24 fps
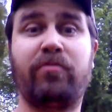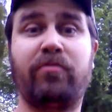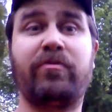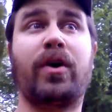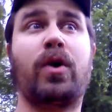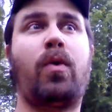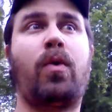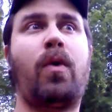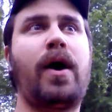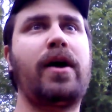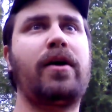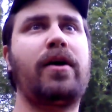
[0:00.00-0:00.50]

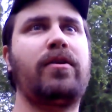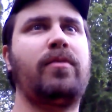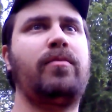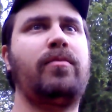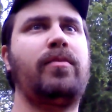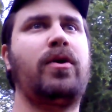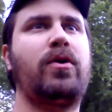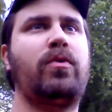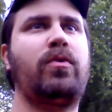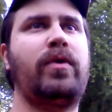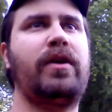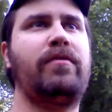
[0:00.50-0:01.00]
require the
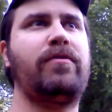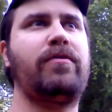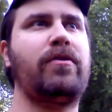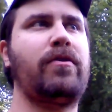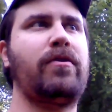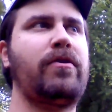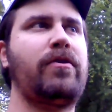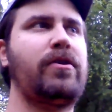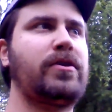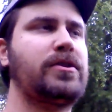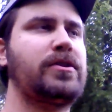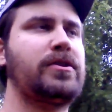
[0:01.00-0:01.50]
milkweed
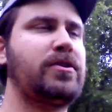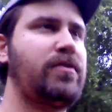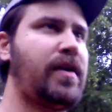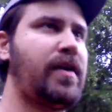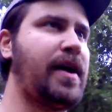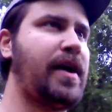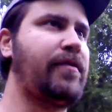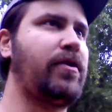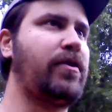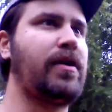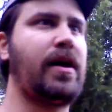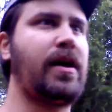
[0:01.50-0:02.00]
for their
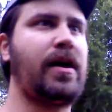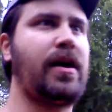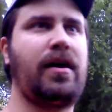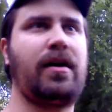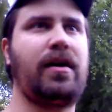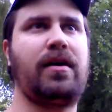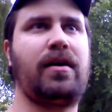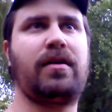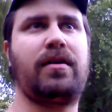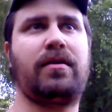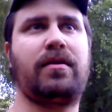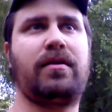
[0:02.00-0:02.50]
survival,
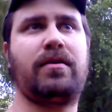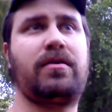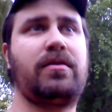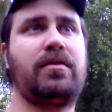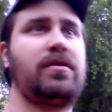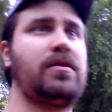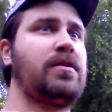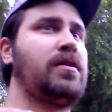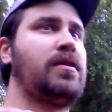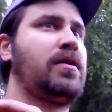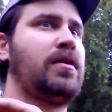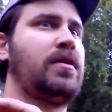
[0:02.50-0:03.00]
and
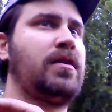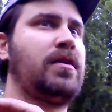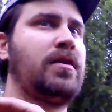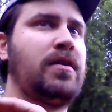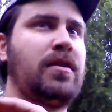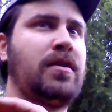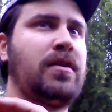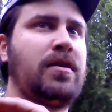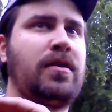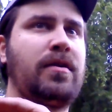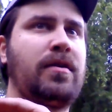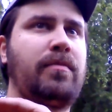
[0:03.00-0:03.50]

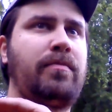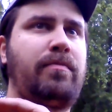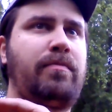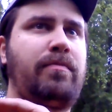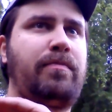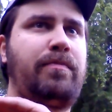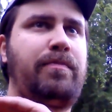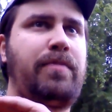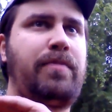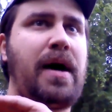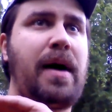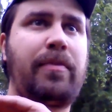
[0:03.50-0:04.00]

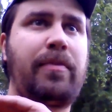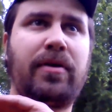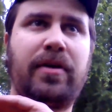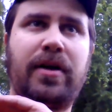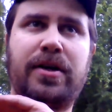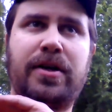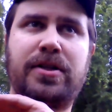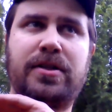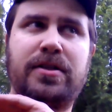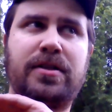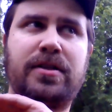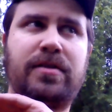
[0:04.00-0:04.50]

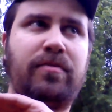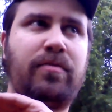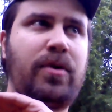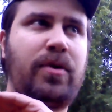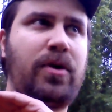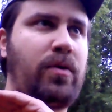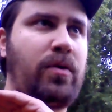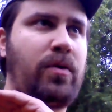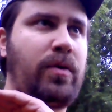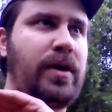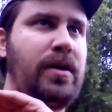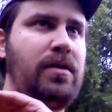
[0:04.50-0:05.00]
populations of
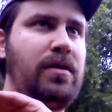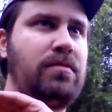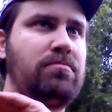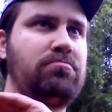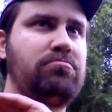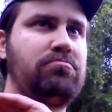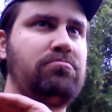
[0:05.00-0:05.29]
milkweed